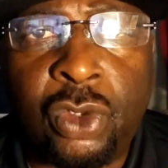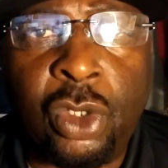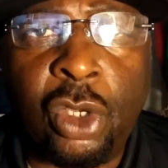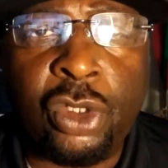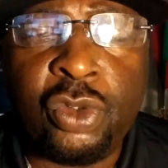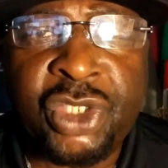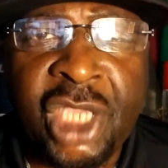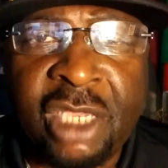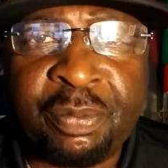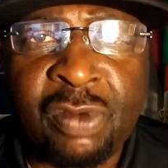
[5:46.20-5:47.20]
You know, you
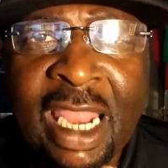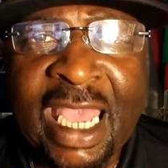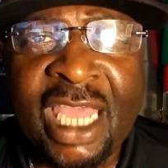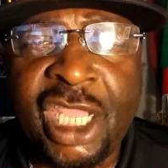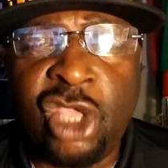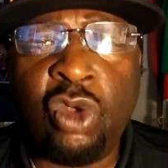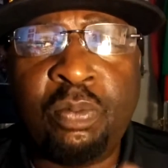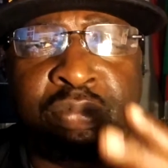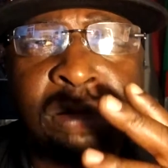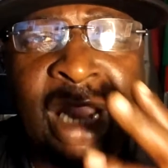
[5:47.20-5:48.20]
take pride and you
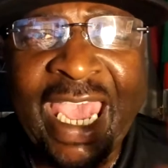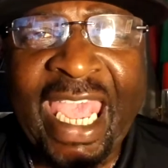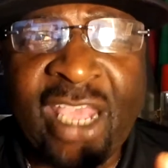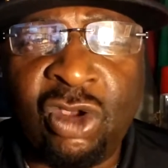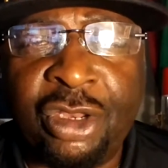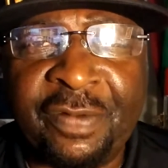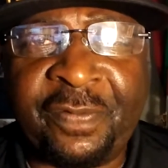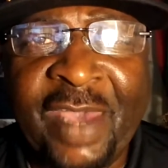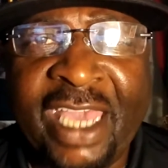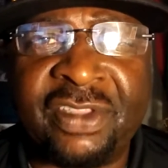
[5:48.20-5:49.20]
brag on the
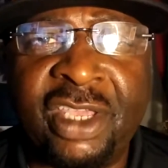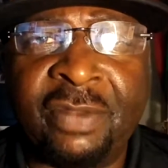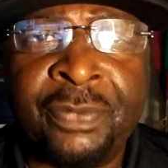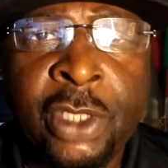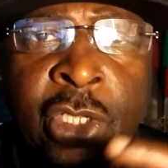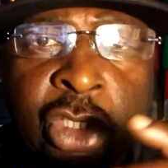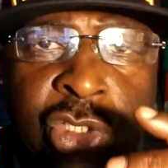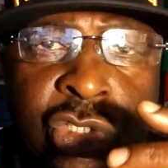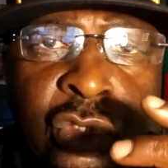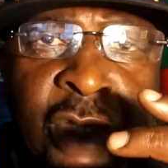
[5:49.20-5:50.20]
fact that
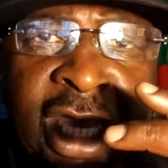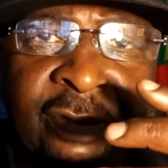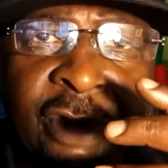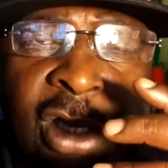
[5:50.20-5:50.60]
you have